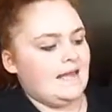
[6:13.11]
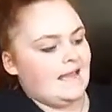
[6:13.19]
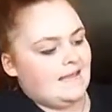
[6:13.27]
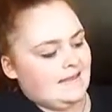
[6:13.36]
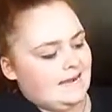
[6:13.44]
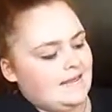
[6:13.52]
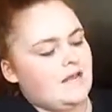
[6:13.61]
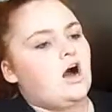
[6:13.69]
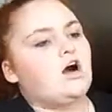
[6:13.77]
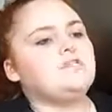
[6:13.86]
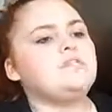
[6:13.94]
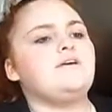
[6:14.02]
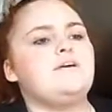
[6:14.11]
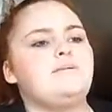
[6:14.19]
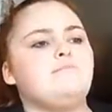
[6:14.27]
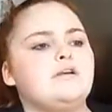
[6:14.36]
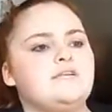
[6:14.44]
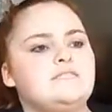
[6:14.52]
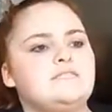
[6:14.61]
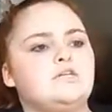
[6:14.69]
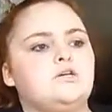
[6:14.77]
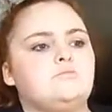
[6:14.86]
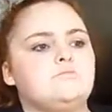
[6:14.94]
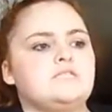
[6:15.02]
And also he brings
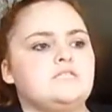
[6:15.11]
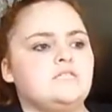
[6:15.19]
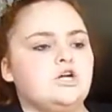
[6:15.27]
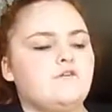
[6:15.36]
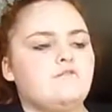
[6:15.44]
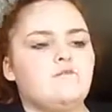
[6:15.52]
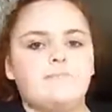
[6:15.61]
some stuff